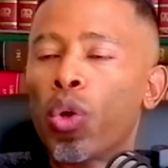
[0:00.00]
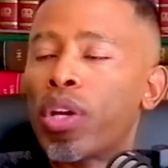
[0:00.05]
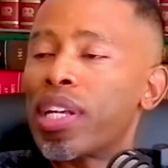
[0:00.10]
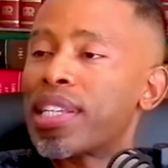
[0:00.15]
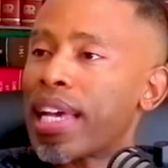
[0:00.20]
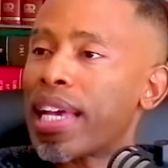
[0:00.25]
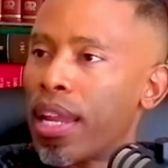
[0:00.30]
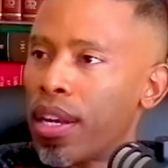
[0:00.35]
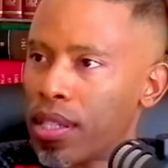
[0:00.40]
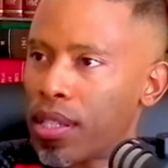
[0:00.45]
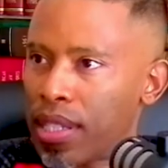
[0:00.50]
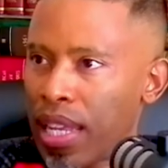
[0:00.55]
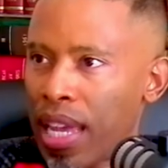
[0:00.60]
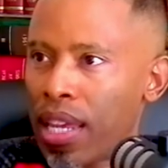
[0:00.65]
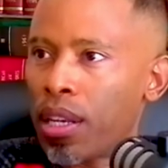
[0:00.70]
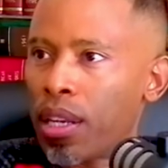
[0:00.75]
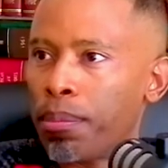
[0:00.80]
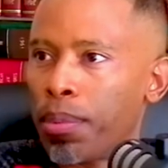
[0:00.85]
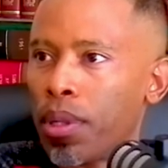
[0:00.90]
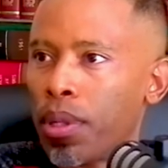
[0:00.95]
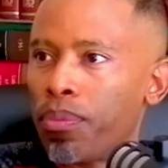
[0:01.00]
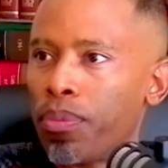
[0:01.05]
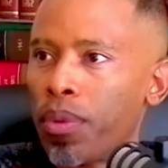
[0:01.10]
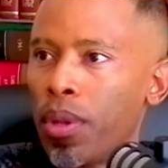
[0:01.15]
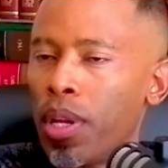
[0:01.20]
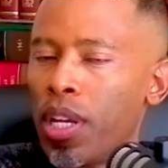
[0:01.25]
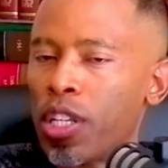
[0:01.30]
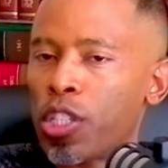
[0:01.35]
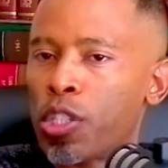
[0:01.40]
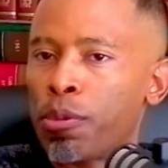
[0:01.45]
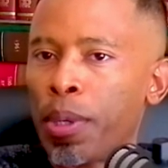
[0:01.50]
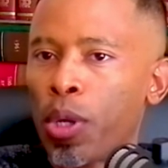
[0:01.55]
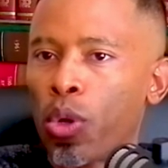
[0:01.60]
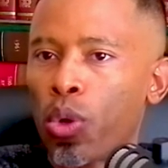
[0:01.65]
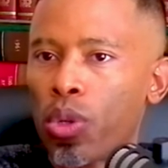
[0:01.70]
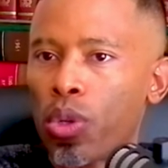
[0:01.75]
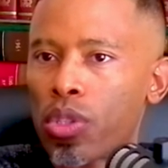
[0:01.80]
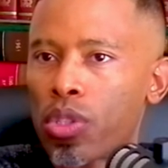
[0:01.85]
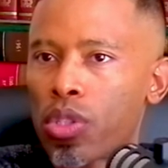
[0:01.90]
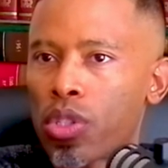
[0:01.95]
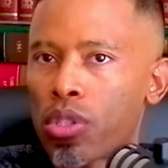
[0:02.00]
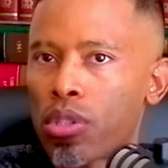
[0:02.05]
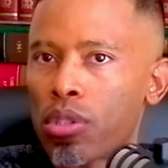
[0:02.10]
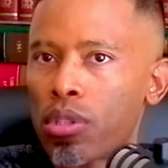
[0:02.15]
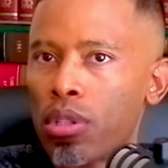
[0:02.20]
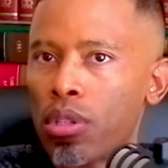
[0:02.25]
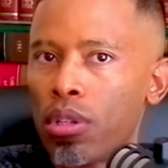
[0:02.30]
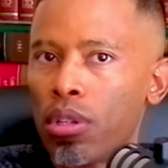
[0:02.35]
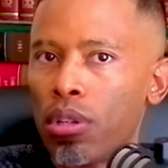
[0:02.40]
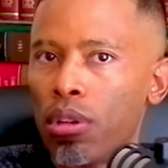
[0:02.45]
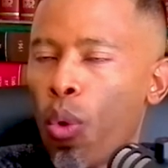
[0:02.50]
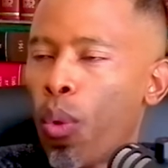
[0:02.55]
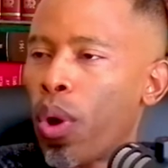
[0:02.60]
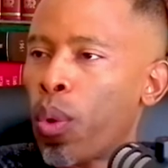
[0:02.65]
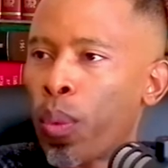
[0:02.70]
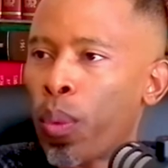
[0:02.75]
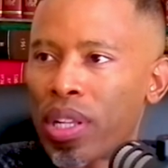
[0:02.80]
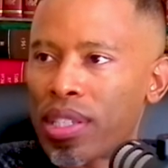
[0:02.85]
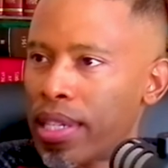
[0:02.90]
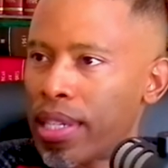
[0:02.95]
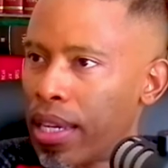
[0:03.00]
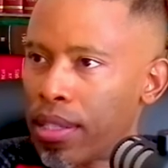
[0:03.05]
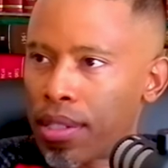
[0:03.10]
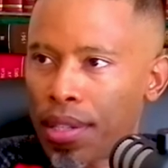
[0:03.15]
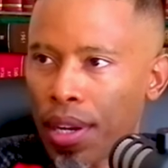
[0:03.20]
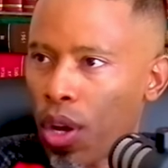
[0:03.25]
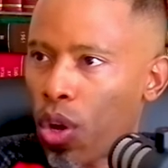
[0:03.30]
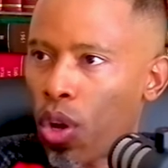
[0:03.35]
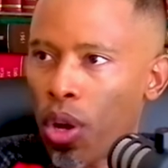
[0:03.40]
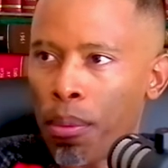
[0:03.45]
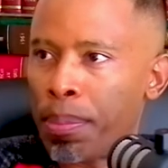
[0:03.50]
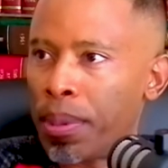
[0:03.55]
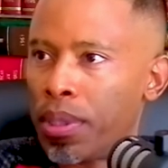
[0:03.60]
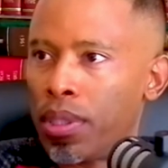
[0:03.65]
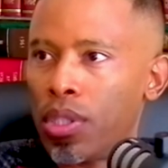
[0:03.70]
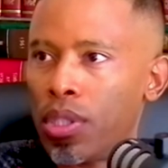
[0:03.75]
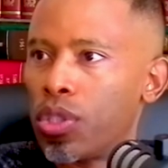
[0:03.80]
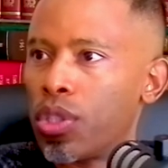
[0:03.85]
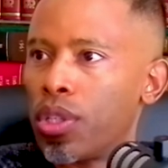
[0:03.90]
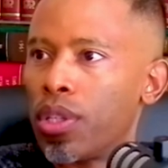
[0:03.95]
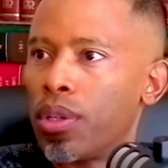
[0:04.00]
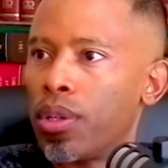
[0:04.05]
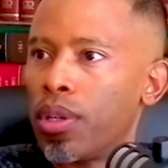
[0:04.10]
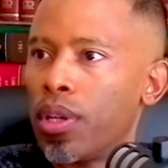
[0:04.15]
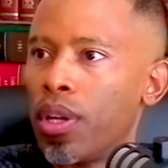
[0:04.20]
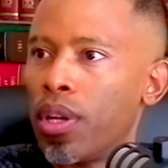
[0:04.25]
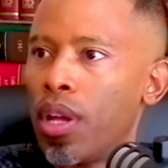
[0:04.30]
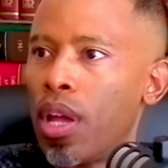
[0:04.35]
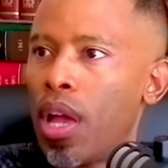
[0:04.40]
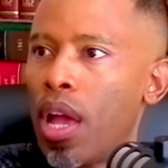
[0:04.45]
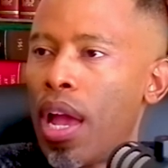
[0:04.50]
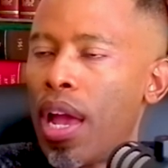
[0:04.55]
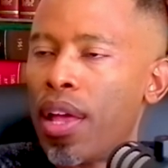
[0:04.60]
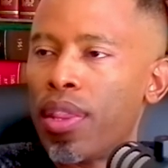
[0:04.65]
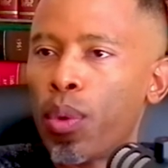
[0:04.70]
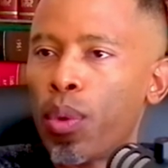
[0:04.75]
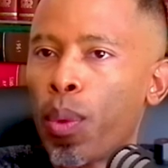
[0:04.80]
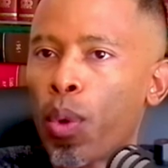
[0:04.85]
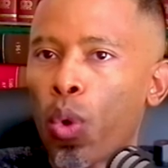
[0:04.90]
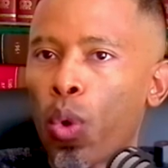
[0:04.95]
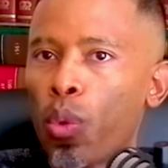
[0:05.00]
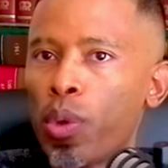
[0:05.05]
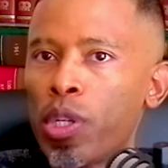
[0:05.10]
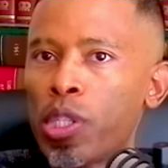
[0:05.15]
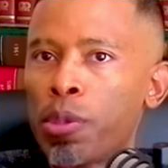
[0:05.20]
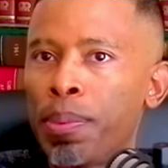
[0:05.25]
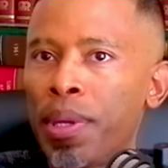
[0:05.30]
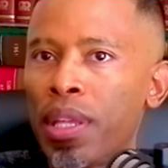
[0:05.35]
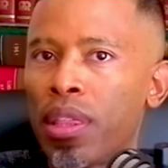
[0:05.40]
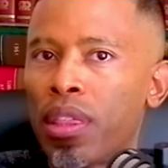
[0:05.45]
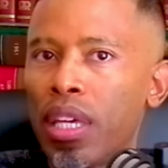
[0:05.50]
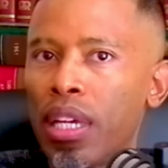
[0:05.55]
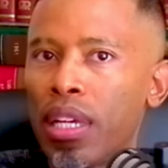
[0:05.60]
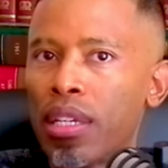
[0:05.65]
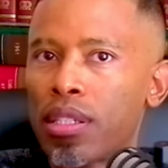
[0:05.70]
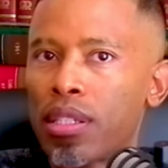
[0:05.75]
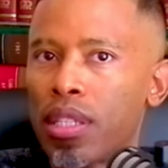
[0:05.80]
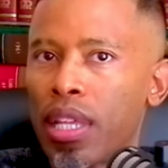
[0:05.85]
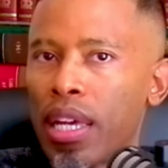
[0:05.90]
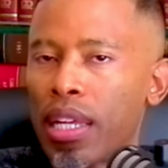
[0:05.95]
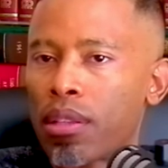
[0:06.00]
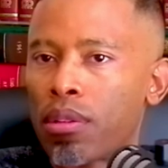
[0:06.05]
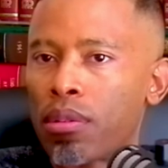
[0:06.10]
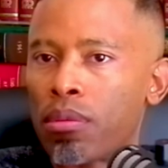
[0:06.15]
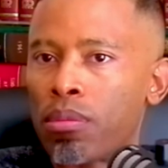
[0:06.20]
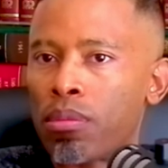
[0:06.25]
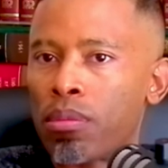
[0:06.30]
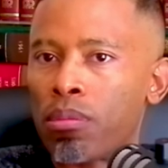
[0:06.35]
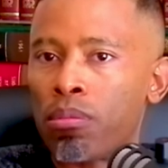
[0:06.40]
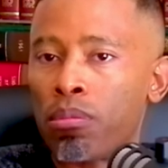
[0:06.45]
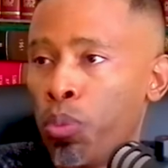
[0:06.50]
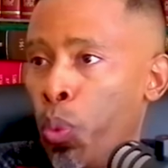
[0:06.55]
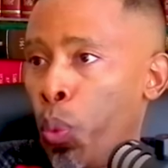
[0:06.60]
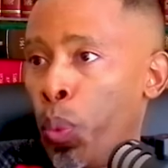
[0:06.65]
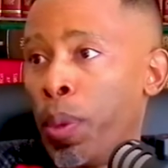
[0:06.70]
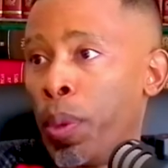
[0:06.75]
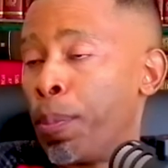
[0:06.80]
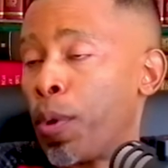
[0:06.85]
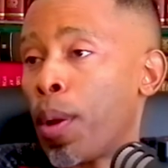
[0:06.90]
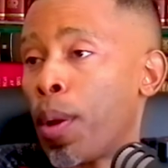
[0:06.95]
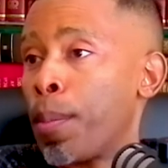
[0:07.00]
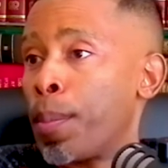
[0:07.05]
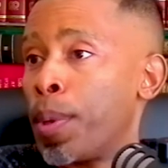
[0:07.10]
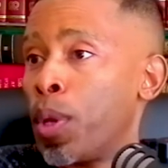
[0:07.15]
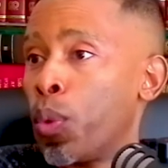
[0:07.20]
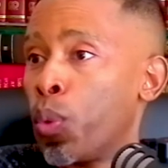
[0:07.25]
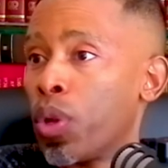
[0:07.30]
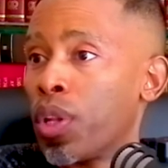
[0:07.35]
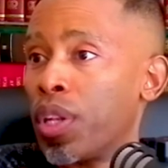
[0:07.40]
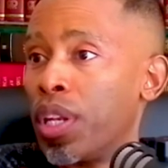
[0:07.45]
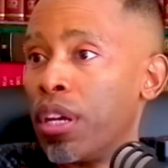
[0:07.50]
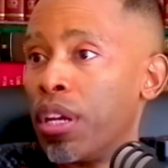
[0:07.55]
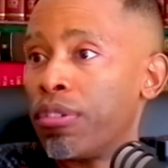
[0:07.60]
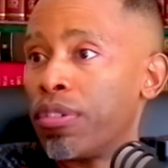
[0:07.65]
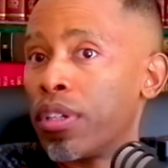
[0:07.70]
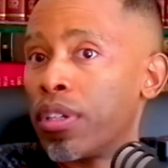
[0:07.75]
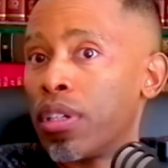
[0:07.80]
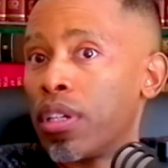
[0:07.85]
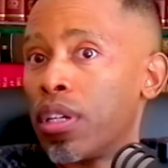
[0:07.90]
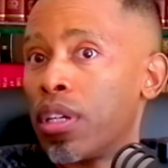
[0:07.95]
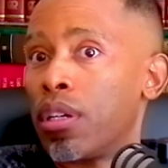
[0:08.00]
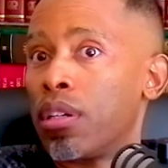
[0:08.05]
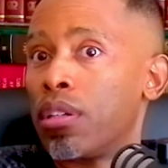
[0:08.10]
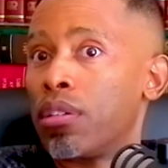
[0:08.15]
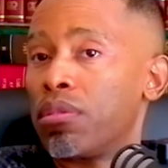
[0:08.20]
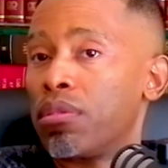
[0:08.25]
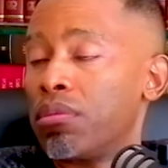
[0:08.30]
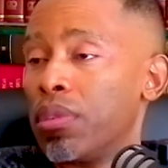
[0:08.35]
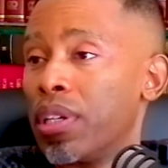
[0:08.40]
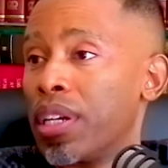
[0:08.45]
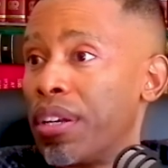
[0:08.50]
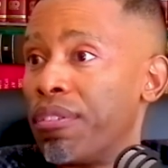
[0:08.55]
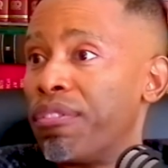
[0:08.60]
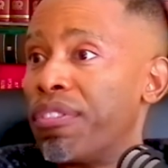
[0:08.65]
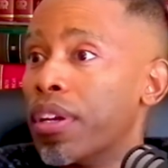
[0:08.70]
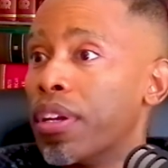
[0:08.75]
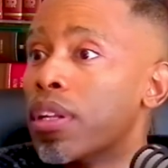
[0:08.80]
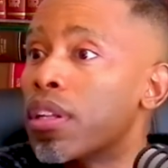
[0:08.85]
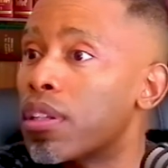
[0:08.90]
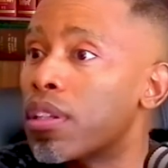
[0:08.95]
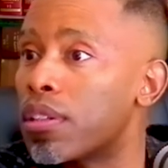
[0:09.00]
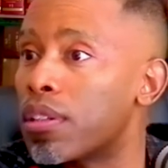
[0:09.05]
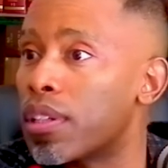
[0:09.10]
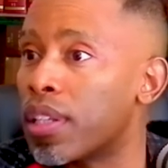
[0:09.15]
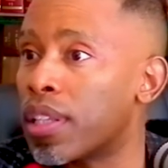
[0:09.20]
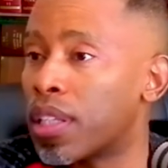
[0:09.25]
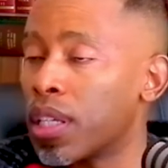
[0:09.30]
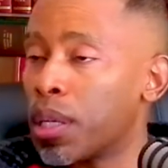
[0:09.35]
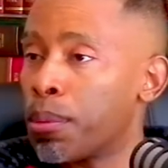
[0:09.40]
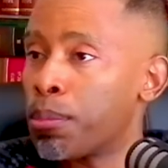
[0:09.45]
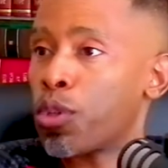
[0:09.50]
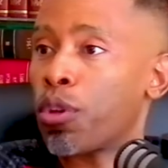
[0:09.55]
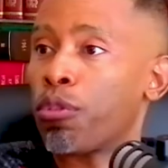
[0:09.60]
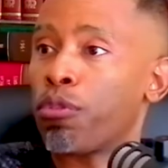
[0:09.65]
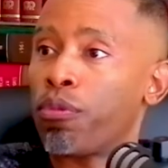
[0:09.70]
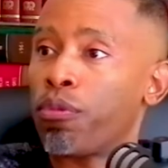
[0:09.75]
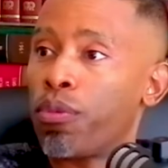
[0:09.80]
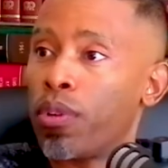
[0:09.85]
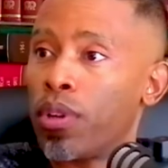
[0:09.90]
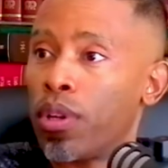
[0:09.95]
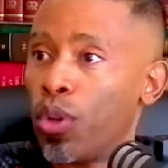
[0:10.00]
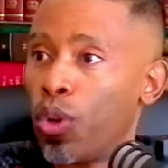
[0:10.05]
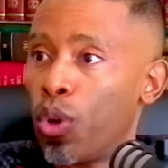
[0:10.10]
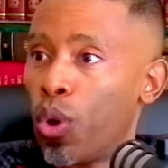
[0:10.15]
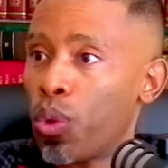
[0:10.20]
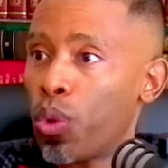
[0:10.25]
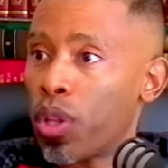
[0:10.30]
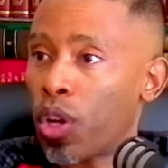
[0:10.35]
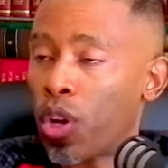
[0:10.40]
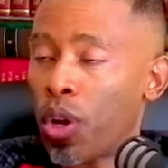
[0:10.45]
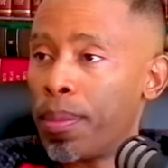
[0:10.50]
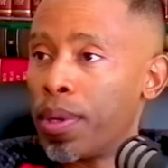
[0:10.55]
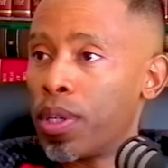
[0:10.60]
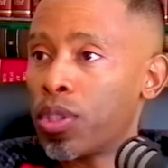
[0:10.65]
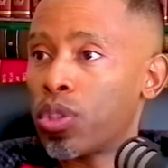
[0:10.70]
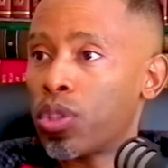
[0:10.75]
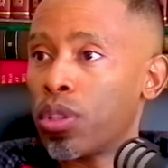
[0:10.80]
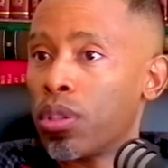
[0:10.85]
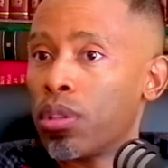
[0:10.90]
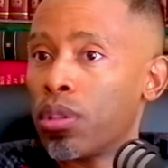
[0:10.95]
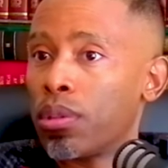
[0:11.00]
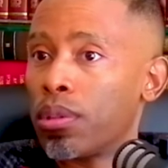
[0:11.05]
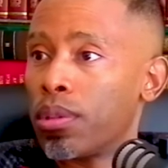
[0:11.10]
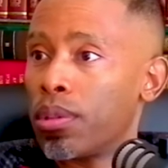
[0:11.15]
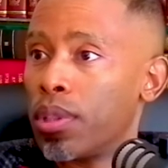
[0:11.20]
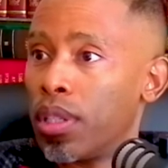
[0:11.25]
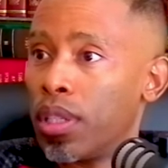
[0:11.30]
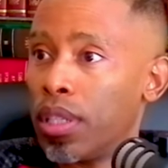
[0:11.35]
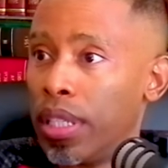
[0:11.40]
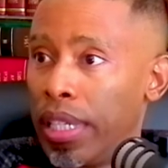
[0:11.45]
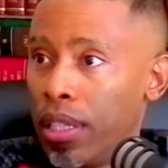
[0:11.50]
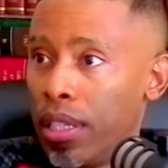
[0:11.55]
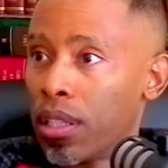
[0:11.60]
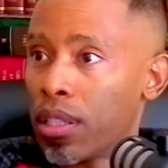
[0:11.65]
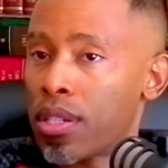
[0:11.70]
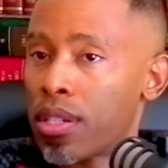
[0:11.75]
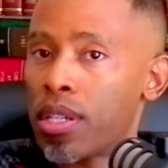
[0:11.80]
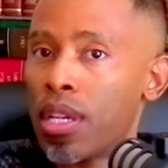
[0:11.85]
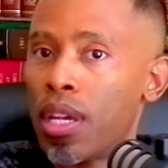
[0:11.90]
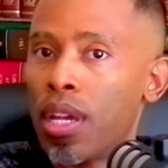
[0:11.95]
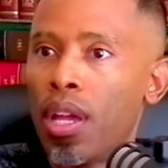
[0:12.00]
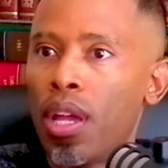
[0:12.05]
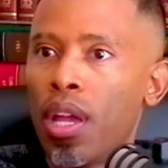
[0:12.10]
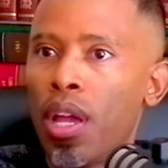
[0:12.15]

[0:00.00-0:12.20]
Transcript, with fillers: Look, it's understandable. It's because no one wants extra competition. And there will always be things that we probably will never reveal in terms of, you know, the commercial deals.